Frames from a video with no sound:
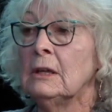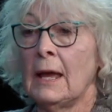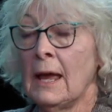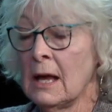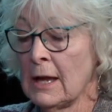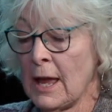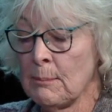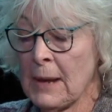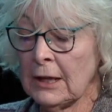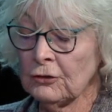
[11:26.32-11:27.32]
uh,
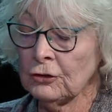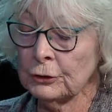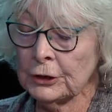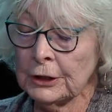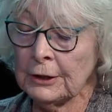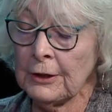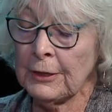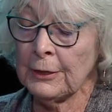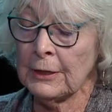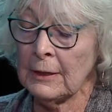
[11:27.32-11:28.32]
and make sure
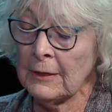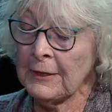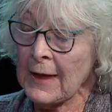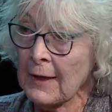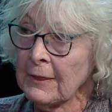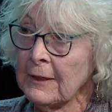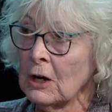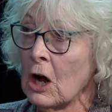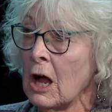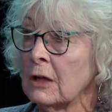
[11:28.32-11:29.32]
that
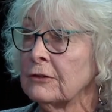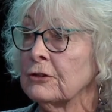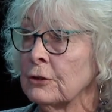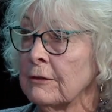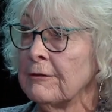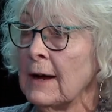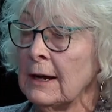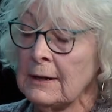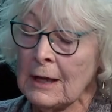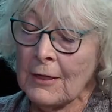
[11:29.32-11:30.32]
they're all
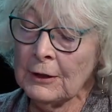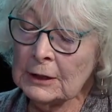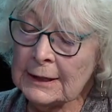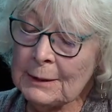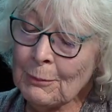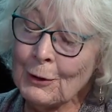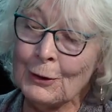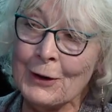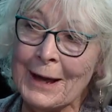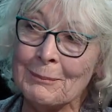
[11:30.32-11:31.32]
certified. The LEAP
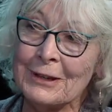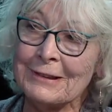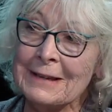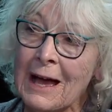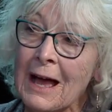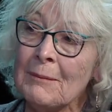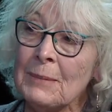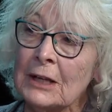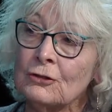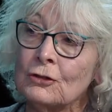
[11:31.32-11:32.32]
program does not
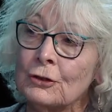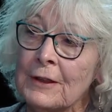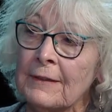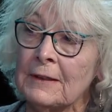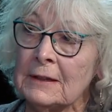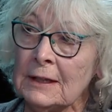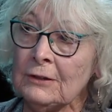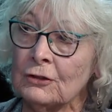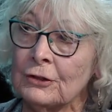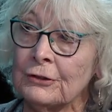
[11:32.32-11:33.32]
make sure that the
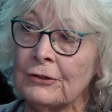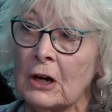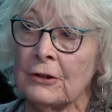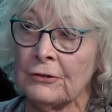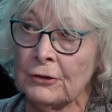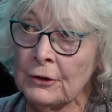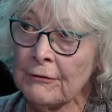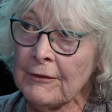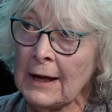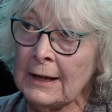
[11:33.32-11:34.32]
teachers are
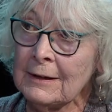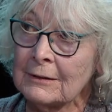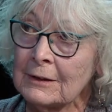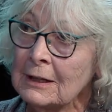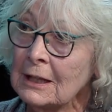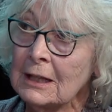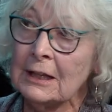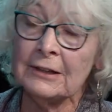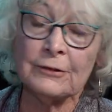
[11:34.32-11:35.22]
certified. It's private. I, it's